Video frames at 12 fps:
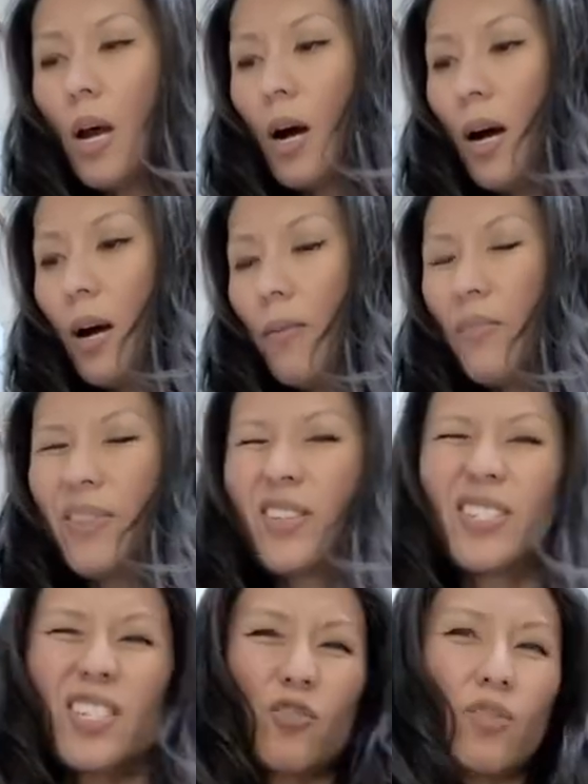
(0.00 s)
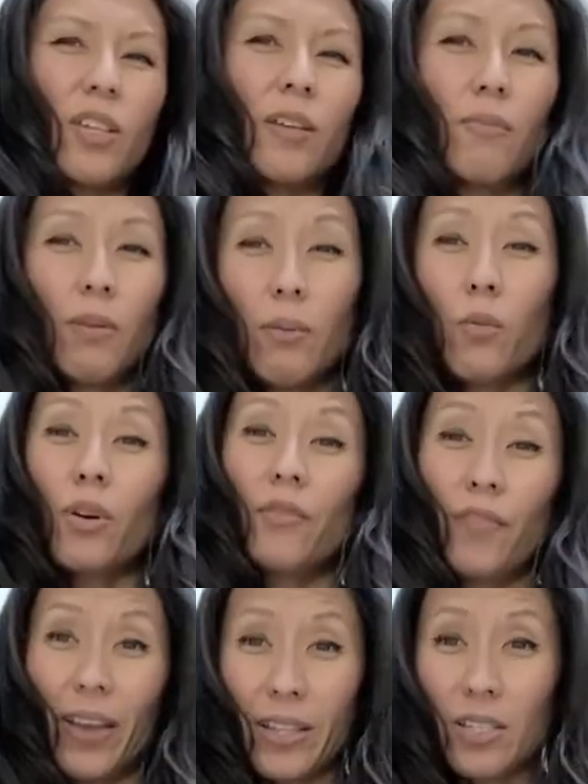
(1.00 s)
because it's really a more
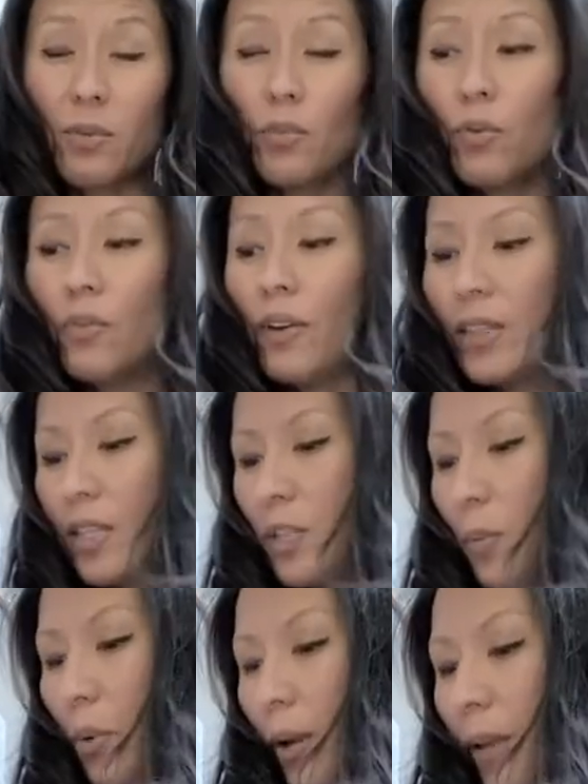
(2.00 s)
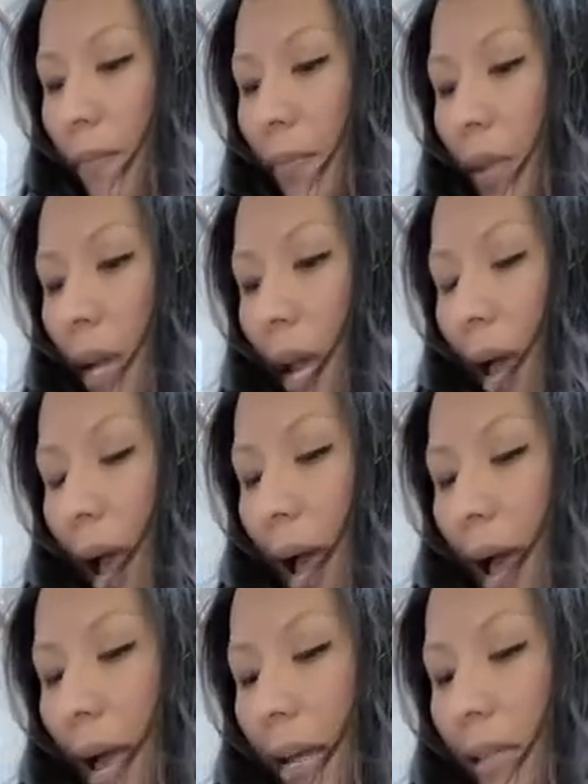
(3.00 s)
advanced move at this point.
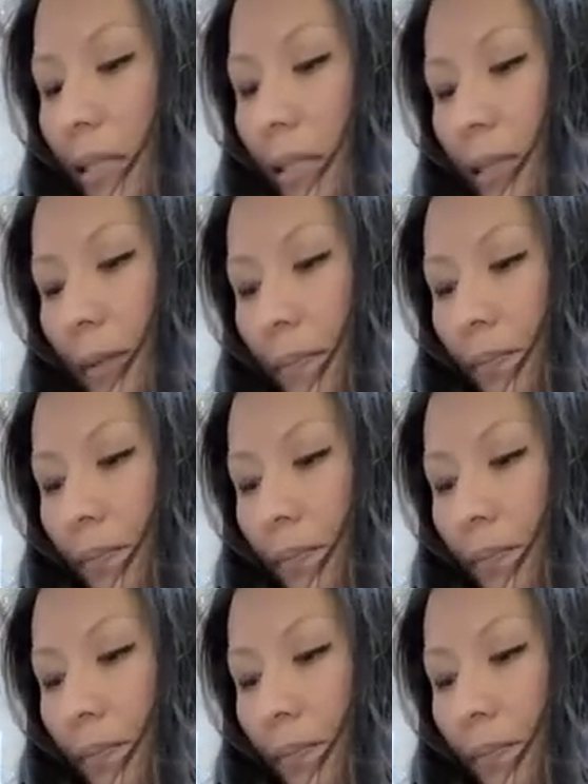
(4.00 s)
And